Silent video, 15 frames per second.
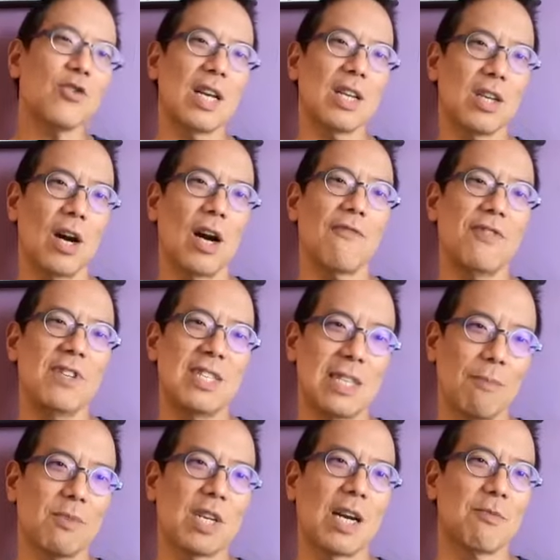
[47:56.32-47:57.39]
drank coffee
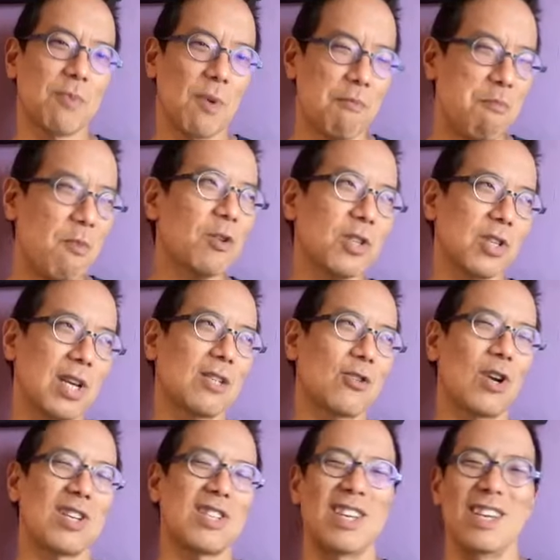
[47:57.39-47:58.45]
sometimes, but mostly I
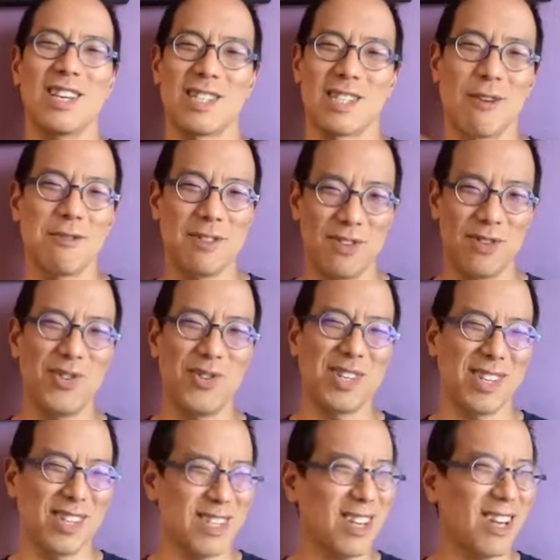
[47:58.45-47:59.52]
drank tea because I was
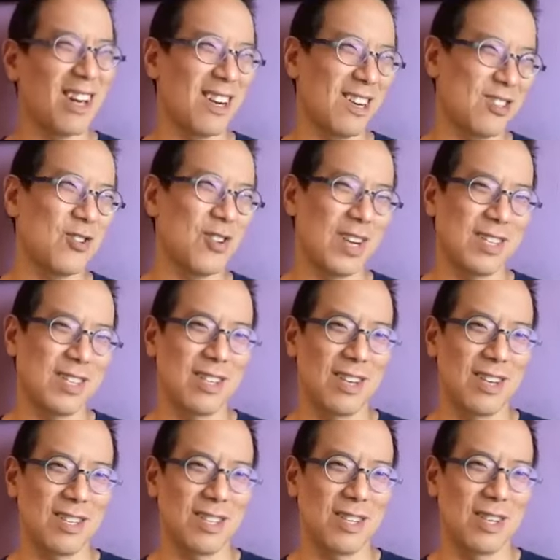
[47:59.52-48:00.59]
doing this kind of
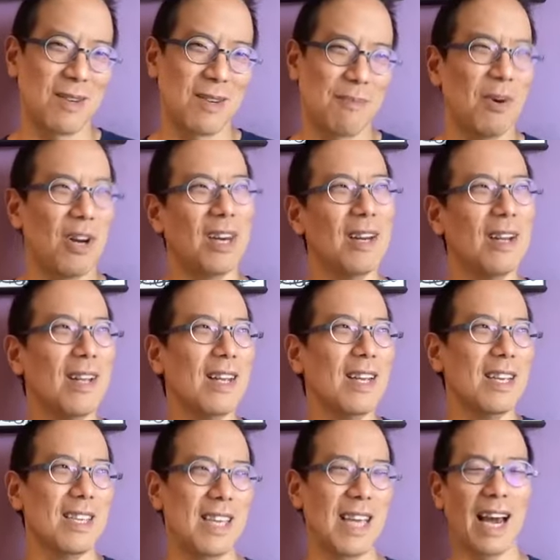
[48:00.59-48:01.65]
transition. But
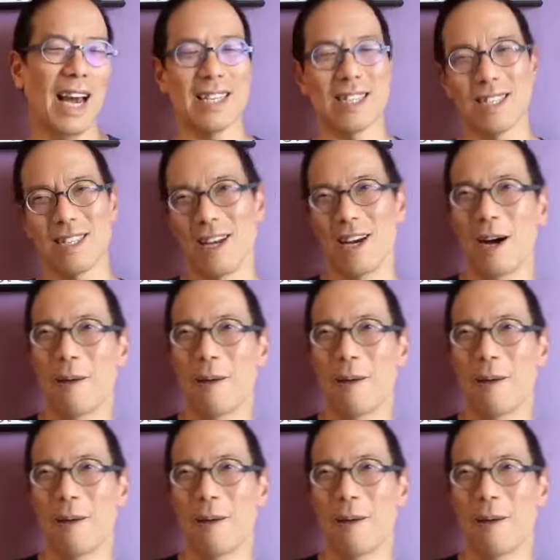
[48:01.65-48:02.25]
yes,